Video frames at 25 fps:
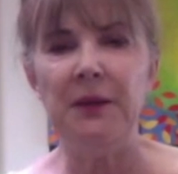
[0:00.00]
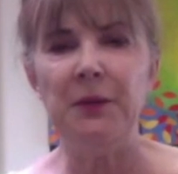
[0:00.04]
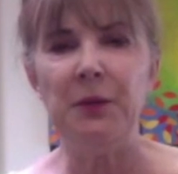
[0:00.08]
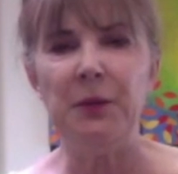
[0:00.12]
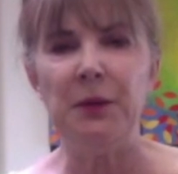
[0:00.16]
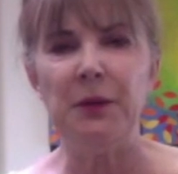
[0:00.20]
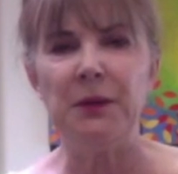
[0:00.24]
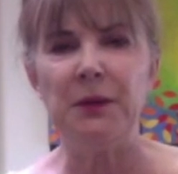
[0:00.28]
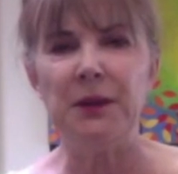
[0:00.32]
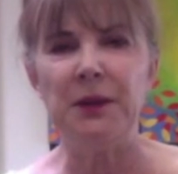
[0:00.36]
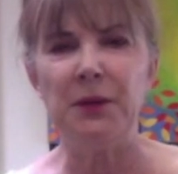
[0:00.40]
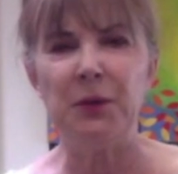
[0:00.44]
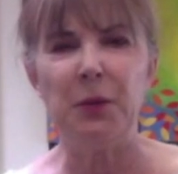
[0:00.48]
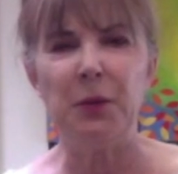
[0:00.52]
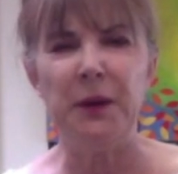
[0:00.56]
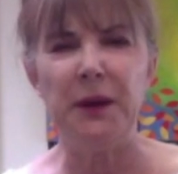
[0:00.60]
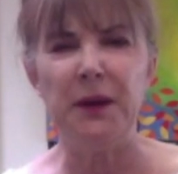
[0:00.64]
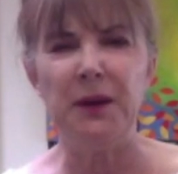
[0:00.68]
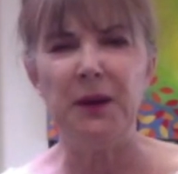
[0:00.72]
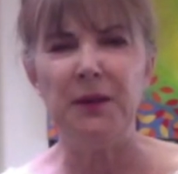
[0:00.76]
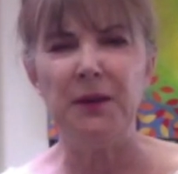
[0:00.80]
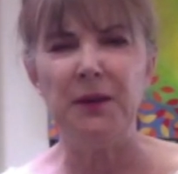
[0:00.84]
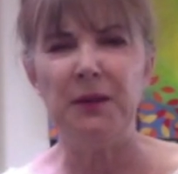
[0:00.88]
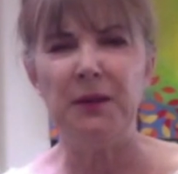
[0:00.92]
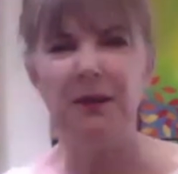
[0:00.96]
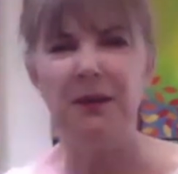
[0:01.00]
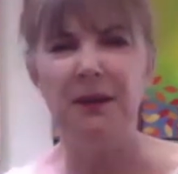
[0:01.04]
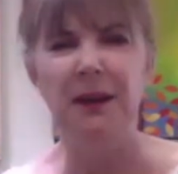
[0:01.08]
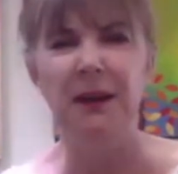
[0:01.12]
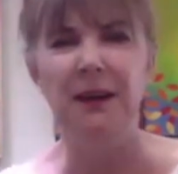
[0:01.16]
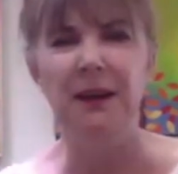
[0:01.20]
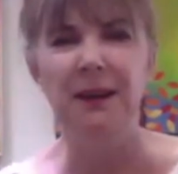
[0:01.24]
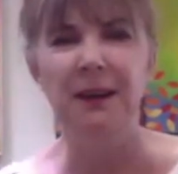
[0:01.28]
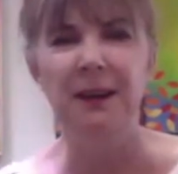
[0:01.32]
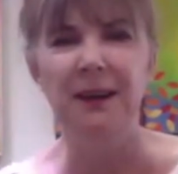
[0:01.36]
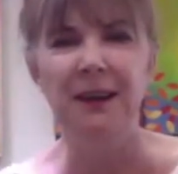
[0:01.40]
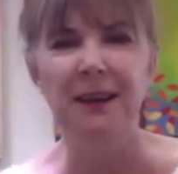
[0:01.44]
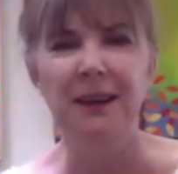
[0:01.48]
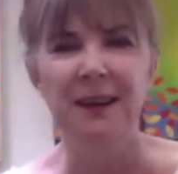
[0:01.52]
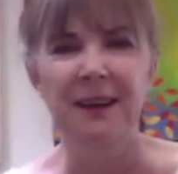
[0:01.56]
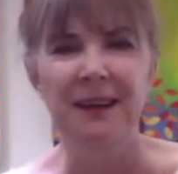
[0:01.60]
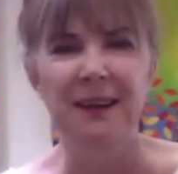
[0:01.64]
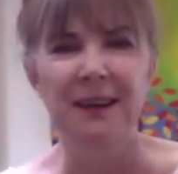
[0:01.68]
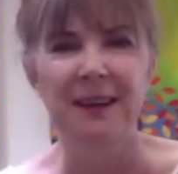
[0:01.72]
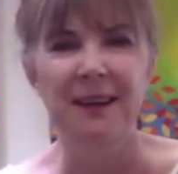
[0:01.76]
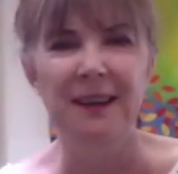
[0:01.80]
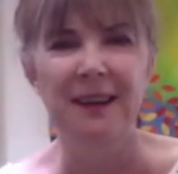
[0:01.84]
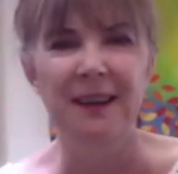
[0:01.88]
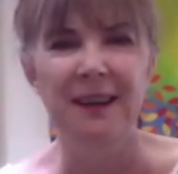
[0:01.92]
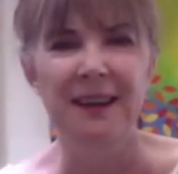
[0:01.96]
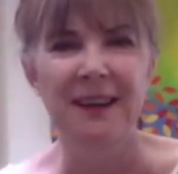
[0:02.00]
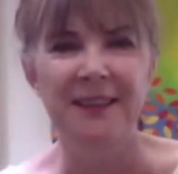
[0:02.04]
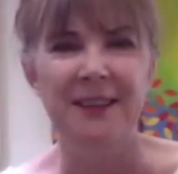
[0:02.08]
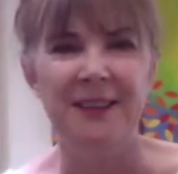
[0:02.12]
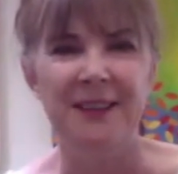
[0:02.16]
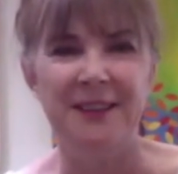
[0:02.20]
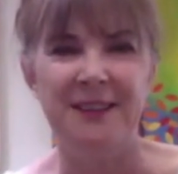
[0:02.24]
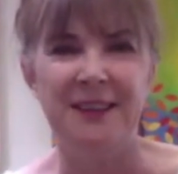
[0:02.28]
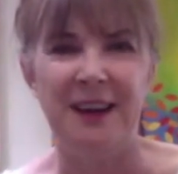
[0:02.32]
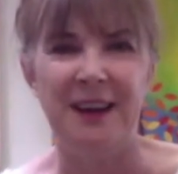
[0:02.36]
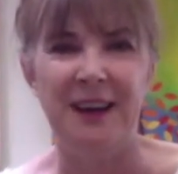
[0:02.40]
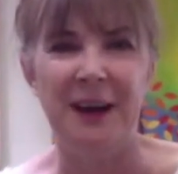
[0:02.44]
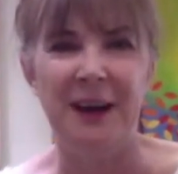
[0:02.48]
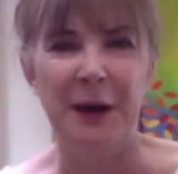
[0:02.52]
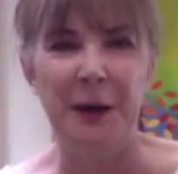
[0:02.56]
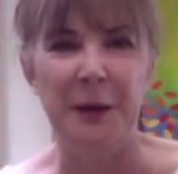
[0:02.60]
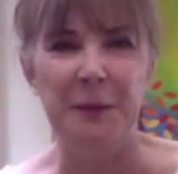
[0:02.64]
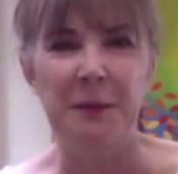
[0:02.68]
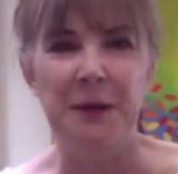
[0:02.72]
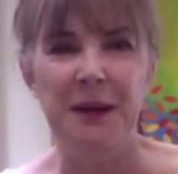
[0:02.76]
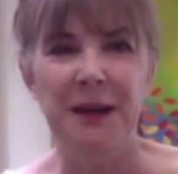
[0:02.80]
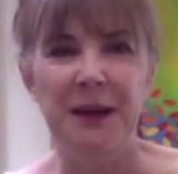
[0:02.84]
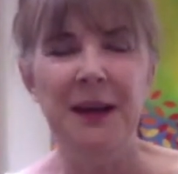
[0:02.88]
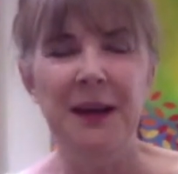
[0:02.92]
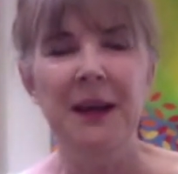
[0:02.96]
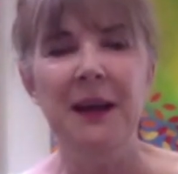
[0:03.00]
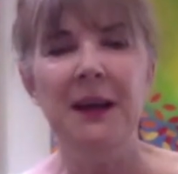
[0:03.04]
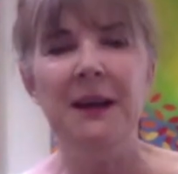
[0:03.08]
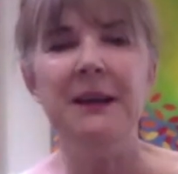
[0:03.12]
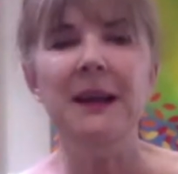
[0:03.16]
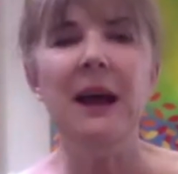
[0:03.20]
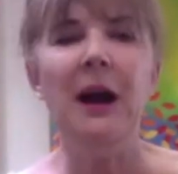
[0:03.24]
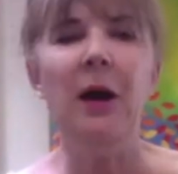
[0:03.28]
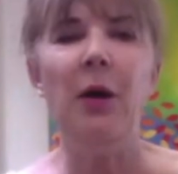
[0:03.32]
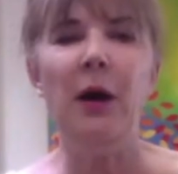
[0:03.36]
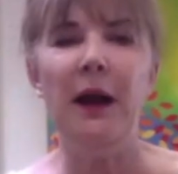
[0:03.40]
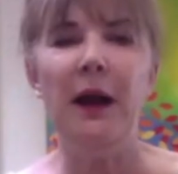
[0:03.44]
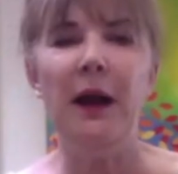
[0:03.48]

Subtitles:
were a little weird at the time. Now I have